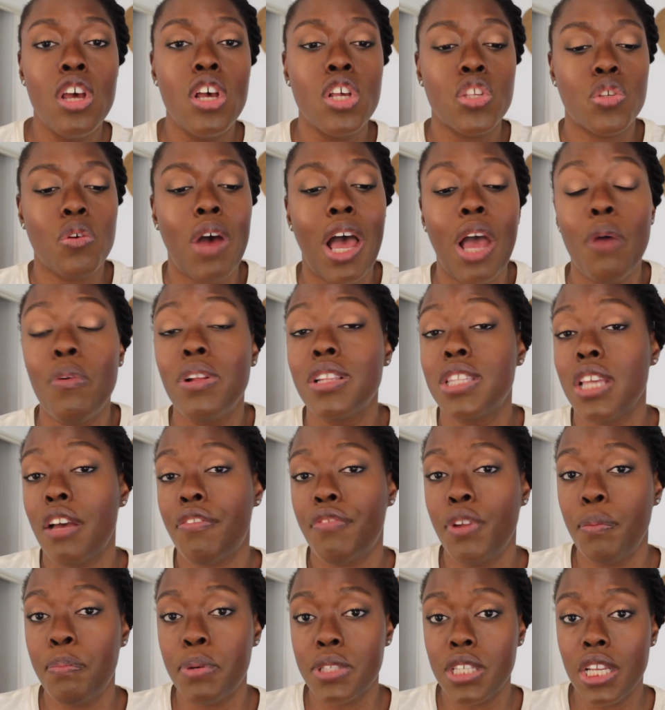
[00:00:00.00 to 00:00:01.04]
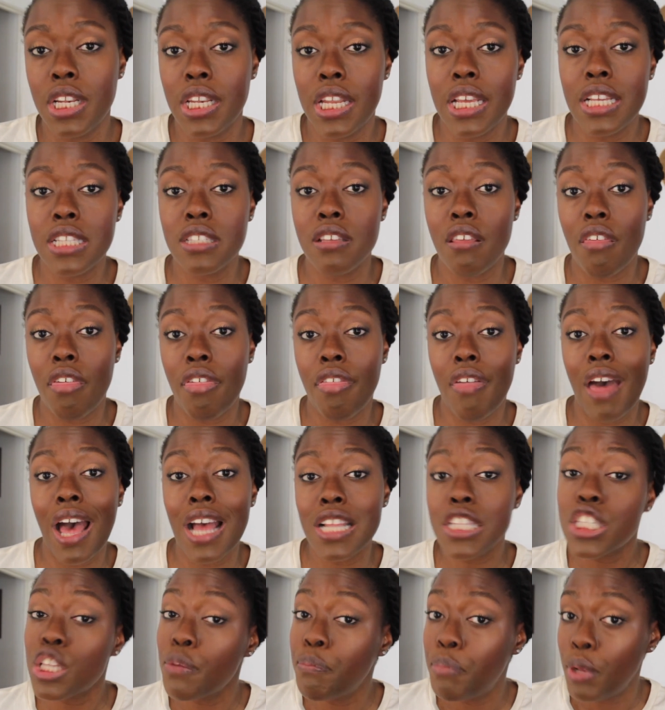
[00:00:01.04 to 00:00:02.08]
So I will definitely put a link to
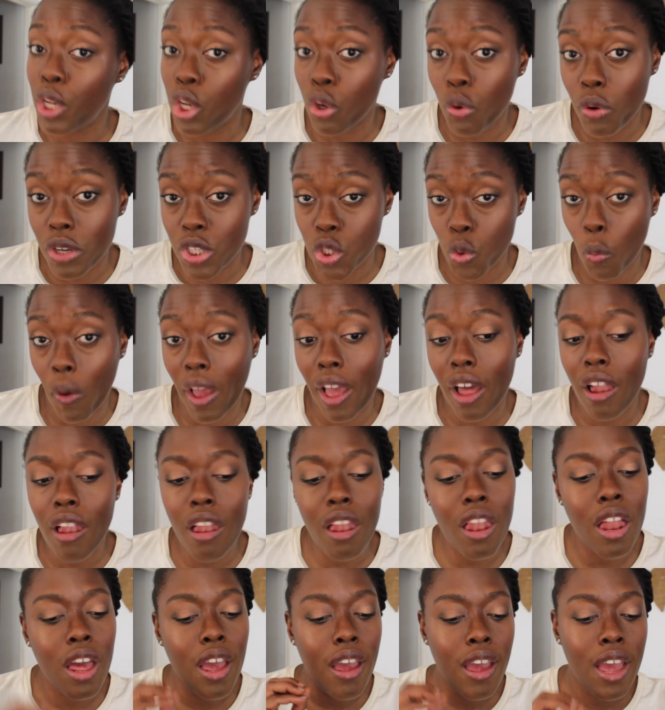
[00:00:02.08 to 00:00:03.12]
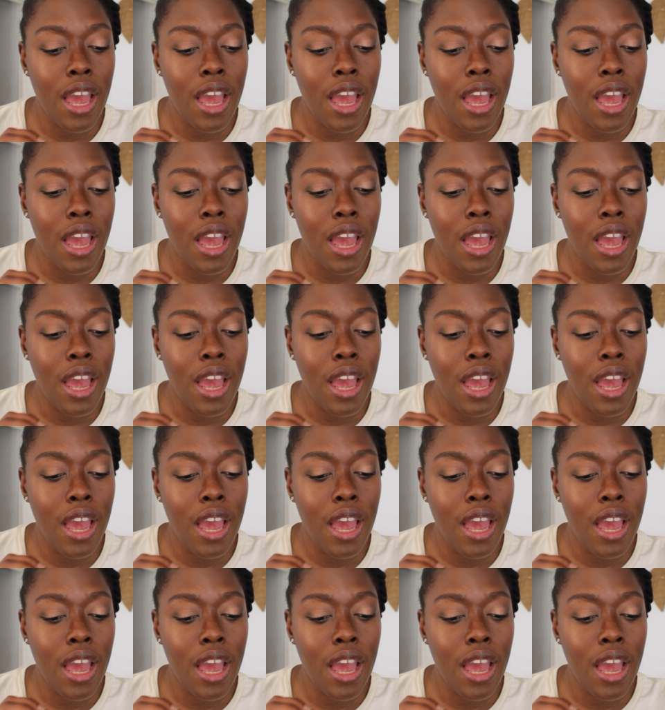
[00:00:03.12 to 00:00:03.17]
that below as well.